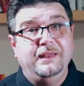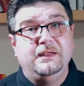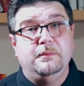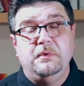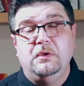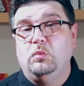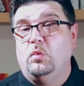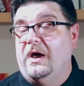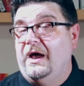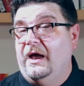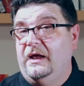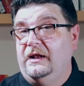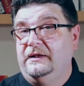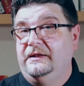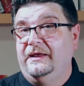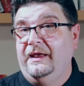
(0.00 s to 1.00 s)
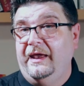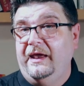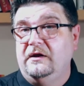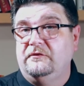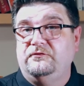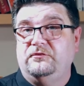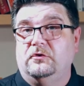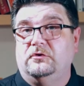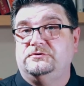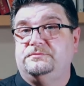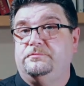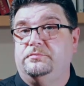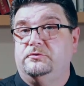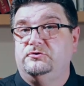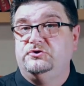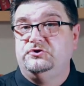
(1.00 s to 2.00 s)
In the meanwhile, the Air Force
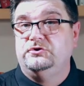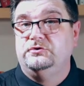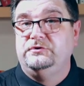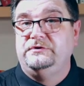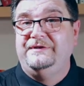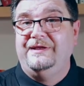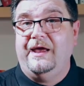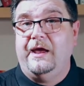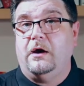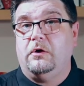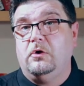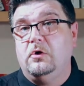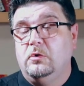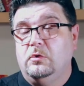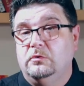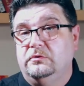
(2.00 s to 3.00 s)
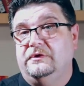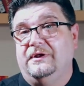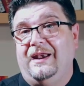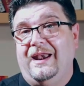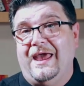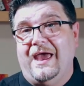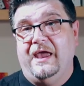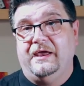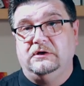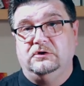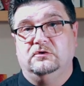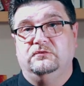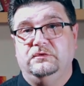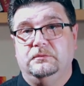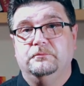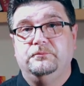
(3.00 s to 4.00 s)
pursued their own line
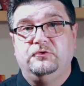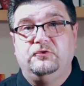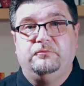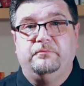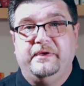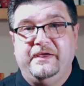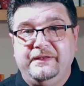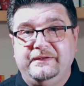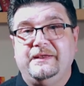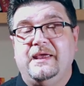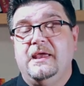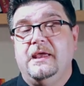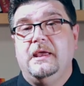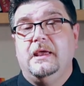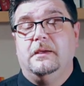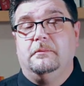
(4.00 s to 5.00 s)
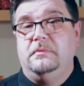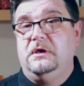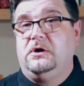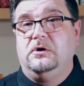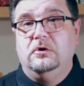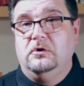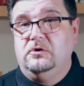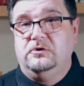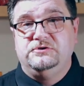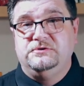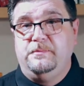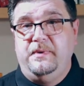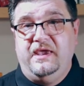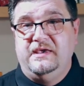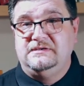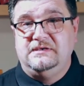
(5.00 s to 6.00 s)
of improvement because
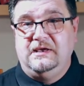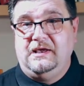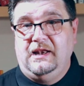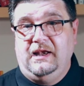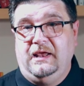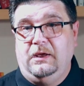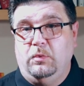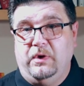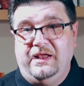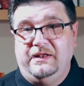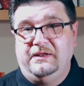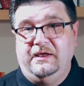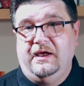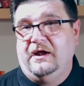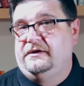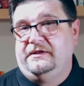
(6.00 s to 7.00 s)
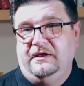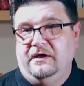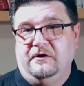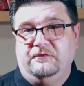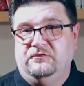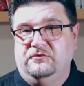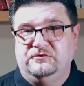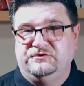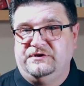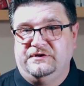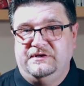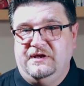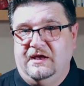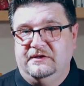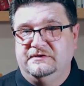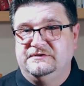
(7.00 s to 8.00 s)
basically, well, they are the Air Force
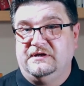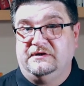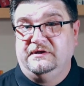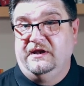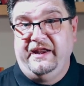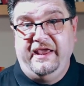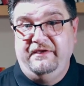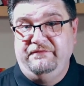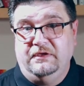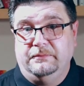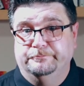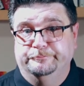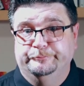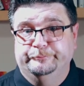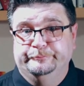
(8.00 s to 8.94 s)
and the others are the Navy.